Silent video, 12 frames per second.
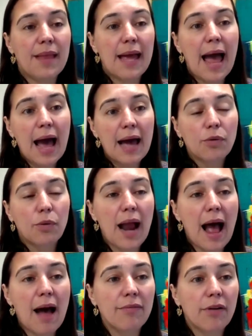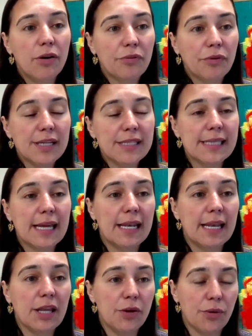had or have ovaries in
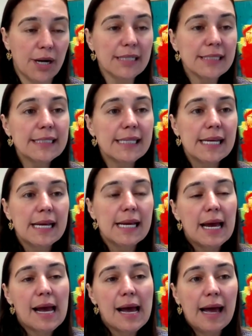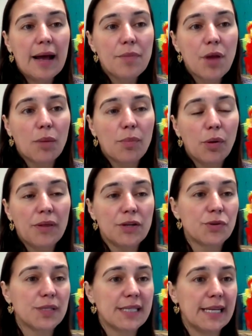the uterus, are both
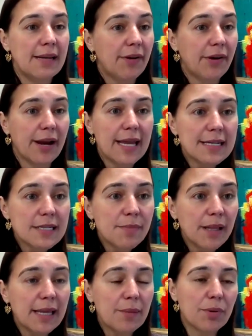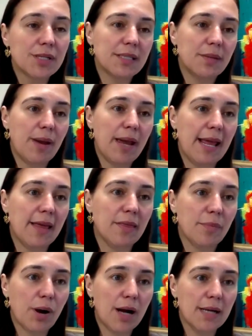interested in very intimately participating in
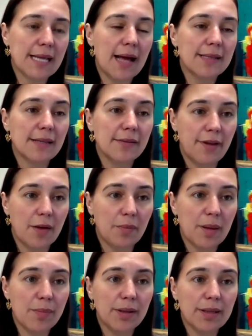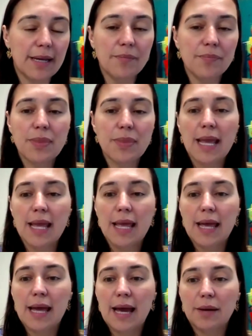the process of family building.
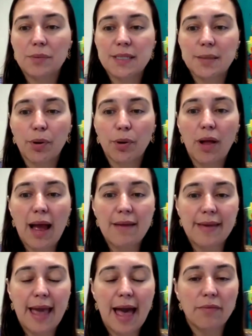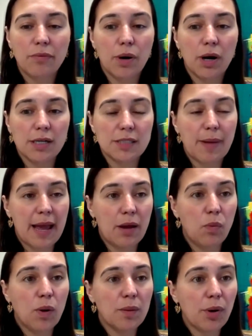Reciprocal IVF works by
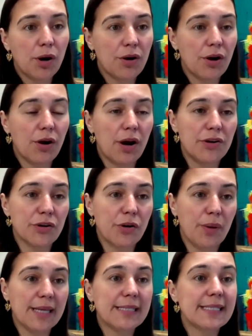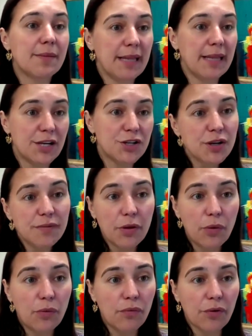one partner undergoing stimulation of the
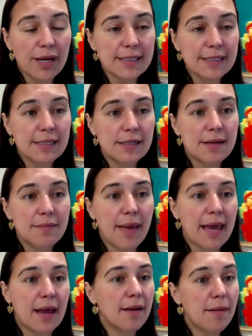ovaries to make